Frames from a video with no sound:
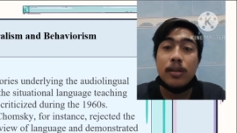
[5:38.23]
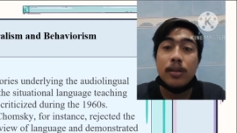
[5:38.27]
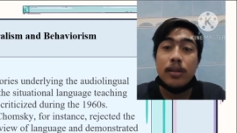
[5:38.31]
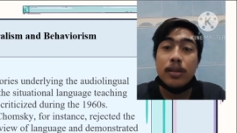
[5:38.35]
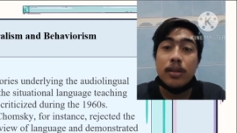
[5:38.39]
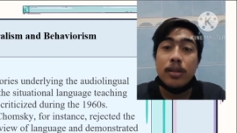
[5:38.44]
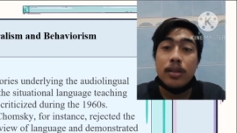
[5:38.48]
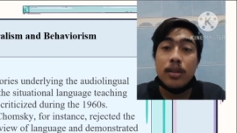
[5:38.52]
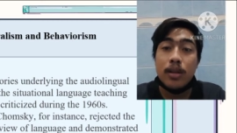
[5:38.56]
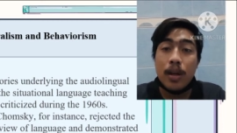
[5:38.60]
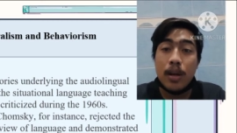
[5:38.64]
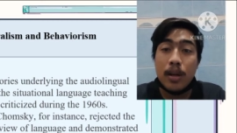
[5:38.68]

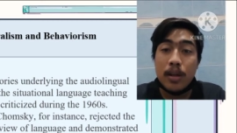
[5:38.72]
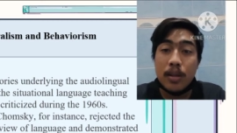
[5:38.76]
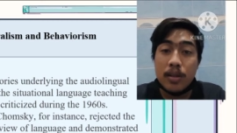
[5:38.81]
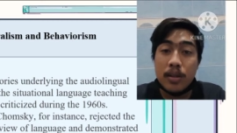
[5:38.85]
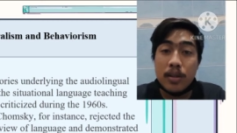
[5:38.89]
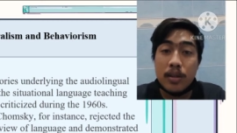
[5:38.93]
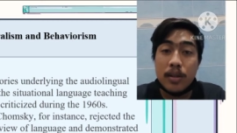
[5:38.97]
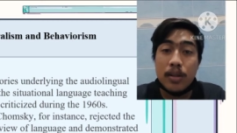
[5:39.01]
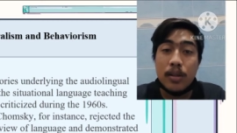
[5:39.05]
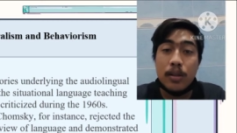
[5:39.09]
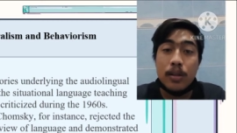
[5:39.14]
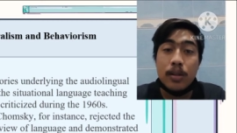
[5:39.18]

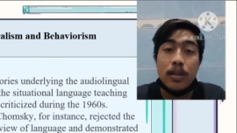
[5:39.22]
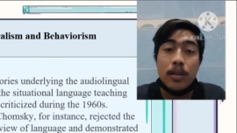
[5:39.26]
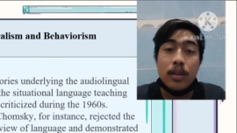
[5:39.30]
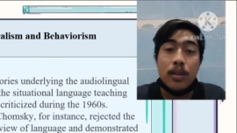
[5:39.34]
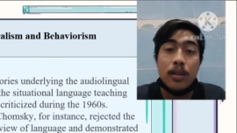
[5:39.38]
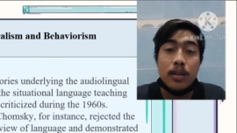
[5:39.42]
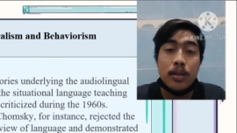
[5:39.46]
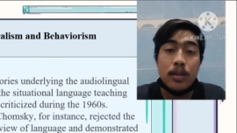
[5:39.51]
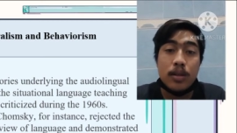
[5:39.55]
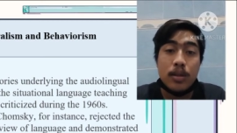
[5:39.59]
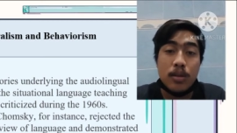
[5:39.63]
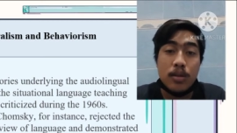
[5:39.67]
rejects
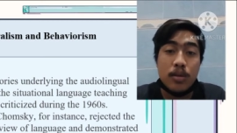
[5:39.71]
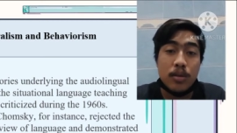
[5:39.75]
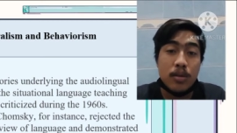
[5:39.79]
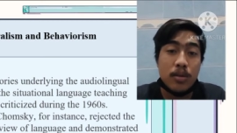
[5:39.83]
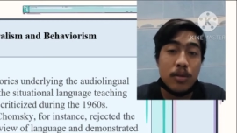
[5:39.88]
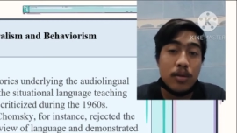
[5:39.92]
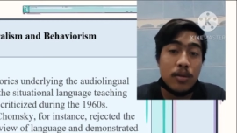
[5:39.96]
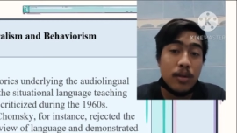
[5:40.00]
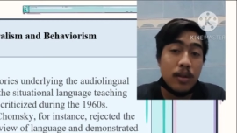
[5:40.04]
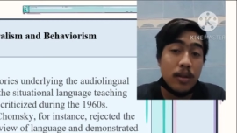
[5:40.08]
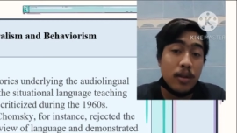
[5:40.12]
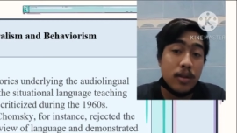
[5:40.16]
the
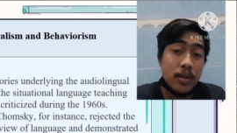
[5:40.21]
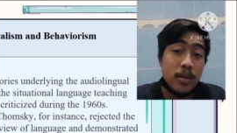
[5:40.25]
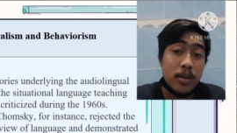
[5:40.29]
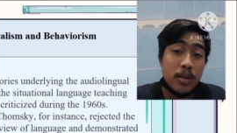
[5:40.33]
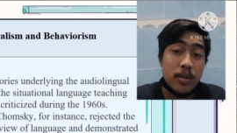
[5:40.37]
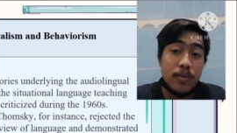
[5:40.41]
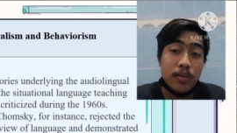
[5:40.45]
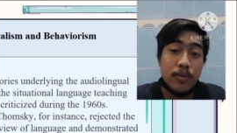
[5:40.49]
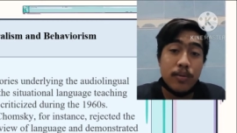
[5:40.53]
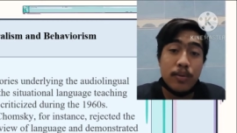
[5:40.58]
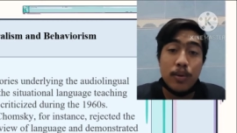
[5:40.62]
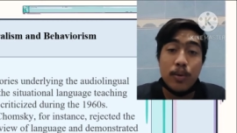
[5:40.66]

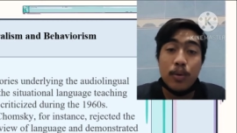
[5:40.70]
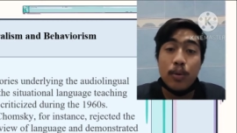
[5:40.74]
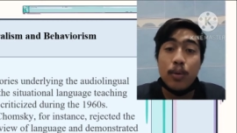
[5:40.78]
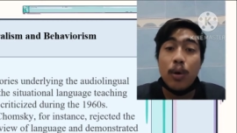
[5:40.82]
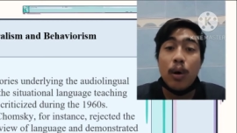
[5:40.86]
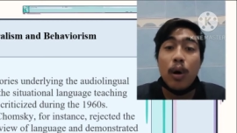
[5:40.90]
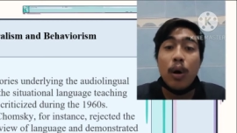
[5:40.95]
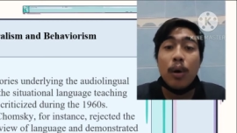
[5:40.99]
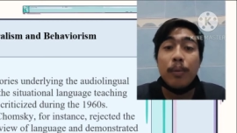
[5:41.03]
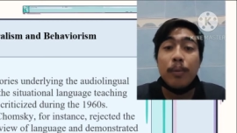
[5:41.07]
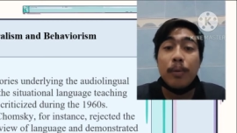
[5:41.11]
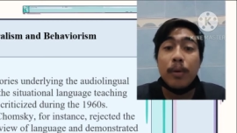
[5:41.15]
structuralist view
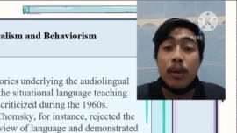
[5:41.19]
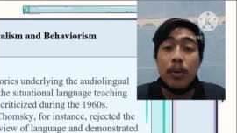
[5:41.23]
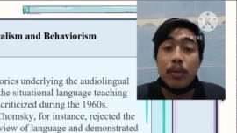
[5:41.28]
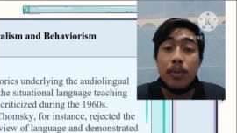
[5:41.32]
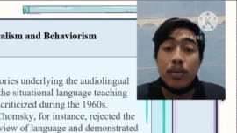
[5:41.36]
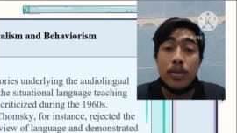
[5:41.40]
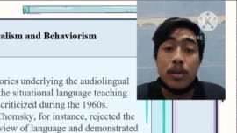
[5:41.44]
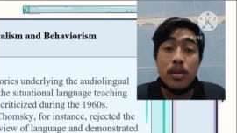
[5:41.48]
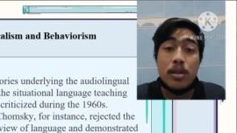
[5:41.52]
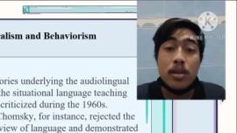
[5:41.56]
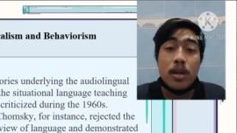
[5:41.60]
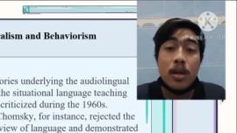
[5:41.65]
of
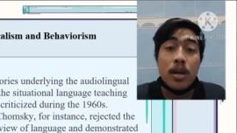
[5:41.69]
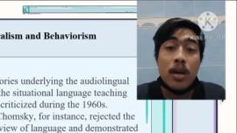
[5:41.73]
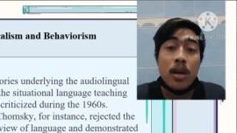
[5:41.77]
language